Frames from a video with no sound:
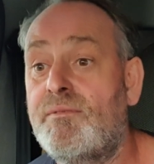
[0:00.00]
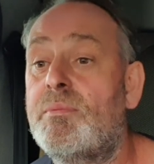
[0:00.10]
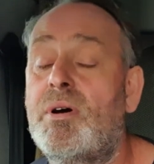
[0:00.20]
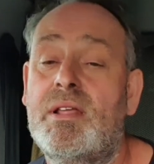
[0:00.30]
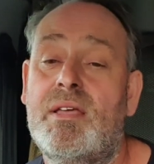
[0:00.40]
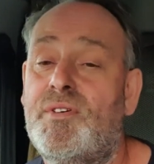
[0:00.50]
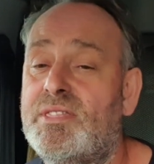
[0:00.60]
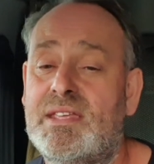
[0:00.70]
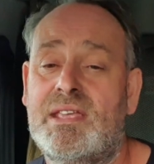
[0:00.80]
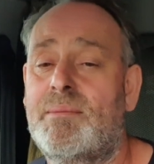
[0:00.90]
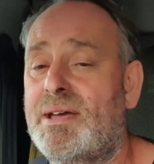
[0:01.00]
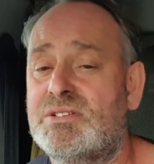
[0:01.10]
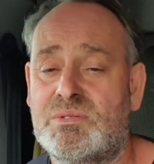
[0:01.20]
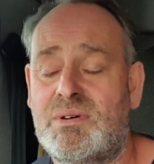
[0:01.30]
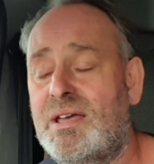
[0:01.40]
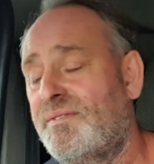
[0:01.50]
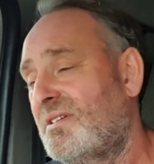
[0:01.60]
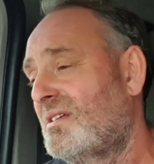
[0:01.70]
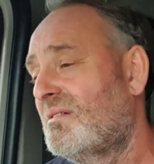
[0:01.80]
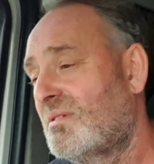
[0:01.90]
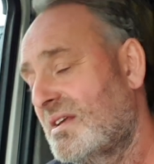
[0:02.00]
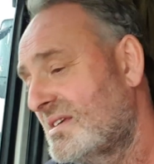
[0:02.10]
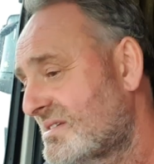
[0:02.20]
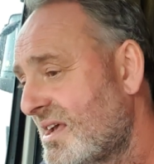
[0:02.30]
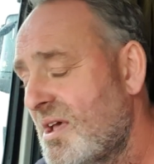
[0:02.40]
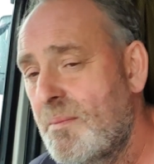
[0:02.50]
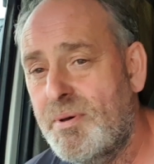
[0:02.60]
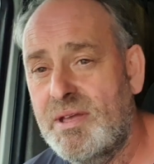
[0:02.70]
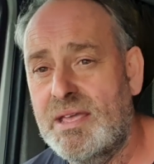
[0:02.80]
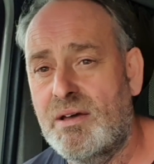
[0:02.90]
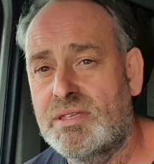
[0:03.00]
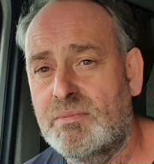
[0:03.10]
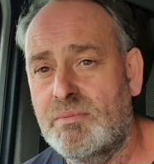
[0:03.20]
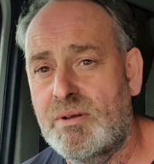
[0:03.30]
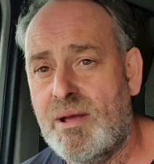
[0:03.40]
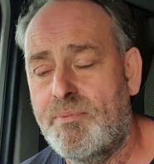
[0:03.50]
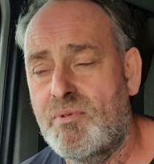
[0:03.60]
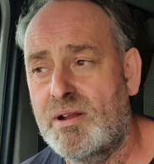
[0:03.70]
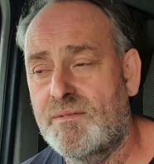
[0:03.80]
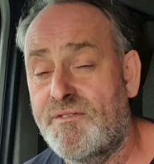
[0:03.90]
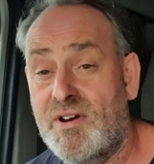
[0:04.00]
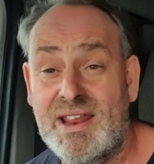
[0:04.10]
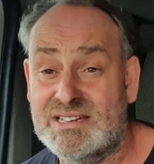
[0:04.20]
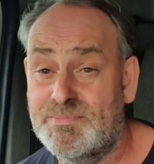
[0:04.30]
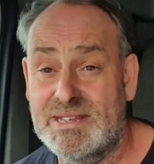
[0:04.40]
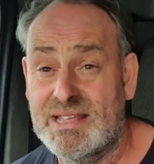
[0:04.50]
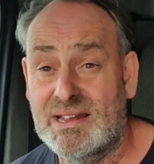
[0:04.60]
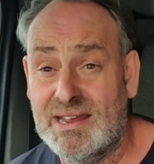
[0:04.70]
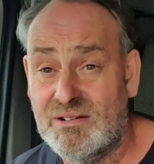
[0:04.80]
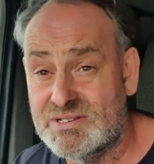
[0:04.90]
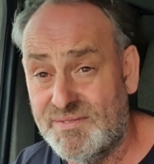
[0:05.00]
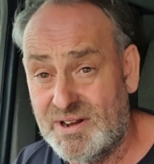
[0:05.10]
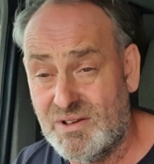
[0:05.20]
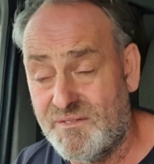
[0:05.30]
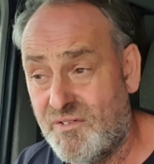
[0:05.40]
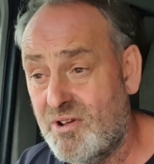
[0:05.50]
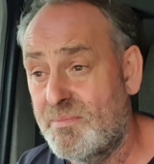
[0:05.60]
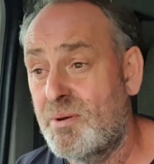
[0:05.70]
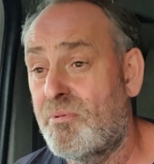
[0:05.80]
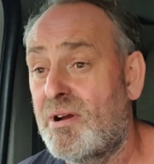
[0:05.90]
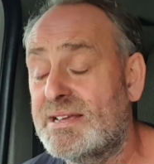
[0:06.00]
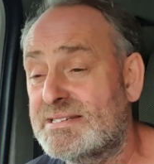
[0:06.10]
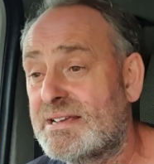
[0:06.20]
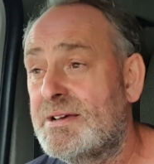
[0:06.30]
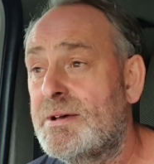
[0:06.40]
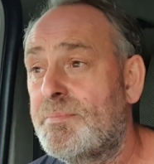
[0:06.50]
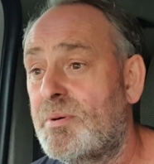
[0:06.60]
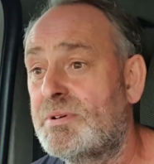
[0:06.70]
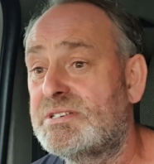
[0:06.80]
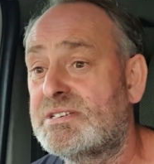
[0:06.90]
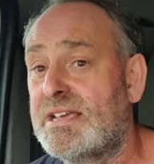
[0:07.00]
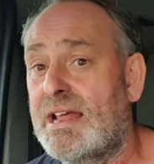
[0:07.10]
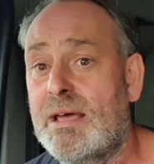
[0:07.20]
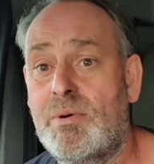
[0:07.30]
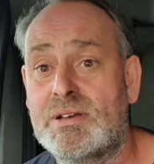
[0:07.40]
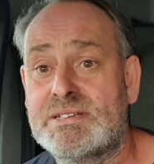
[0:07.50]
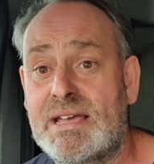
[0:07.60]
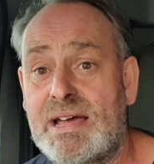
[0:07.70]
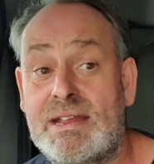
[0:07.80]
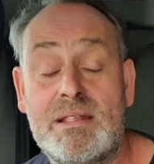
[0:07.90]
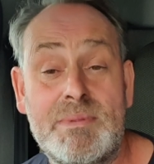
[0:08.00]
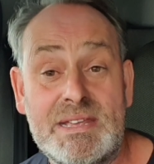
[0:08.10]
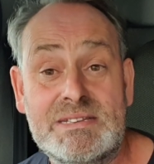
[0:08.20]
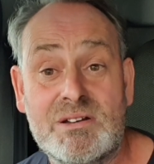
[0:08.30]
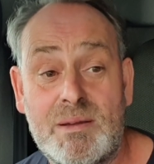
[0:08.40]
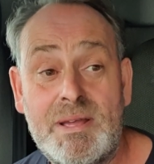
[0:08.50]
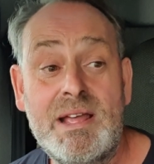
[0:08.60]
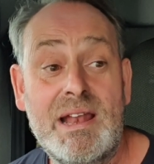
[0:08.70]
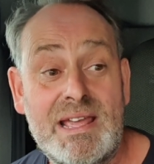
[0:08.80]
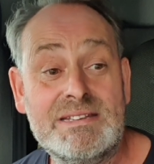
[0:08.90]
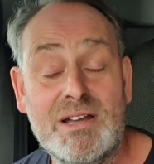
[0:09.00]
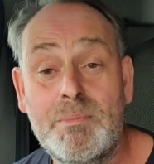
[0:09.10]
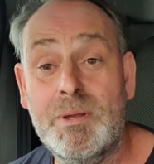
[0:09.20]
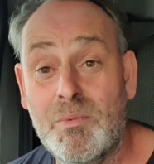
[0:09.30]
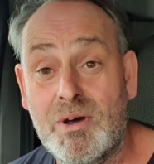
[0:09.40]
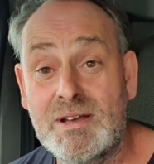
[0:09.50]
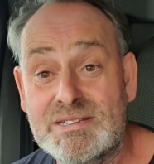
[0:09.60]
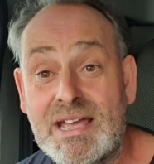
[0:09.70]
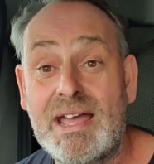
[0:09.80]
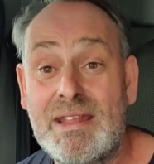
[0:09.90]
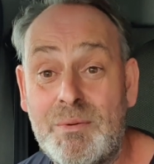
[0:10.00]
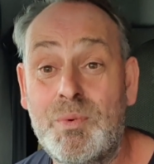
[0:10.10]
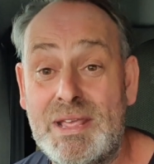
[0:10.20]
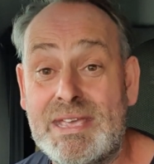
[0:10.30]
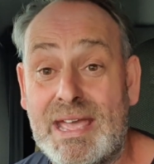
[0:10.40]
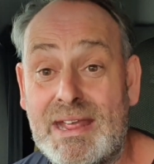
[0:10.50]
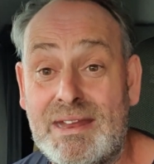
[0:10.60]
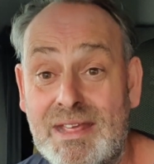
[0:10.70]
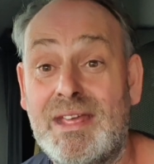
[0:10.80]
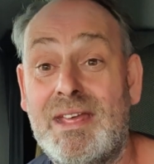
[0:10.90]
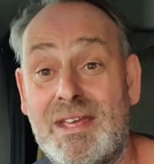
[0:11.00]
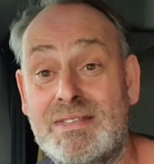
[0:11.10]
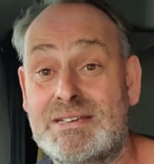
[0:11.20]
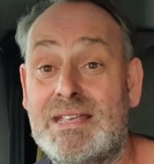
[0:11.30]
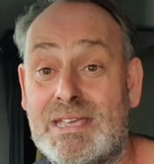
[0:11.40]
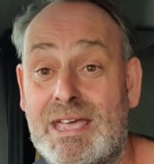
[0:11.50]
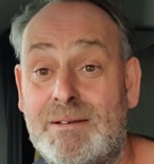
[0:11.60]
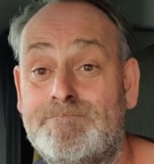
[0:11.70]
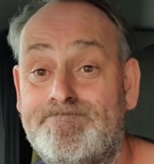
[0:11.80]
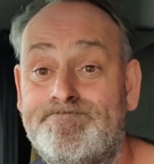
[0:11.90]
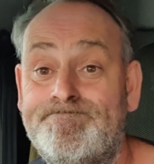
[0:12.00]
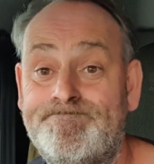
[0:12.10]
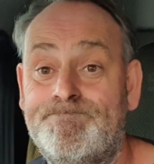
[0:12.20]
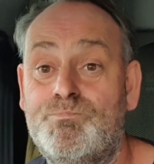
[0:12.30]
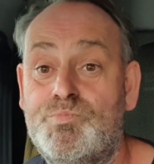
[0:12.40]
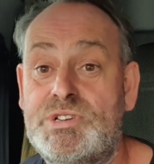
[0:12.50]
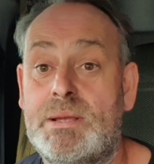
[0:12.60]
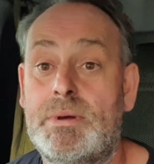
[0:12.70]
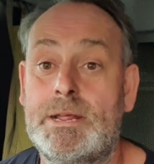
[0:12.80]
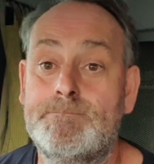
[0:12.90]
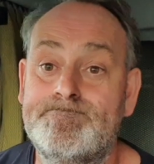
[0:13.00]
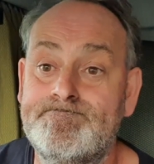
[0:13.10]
Everybody, if I didn't get back to you or whatever, you know what it is. But yeah, I think when we're up and running on three, that's me done now, because I've only got three on my operators. But we'll just see how that works out. And in the meantime, let's hope it works, and then we can take care. Take money.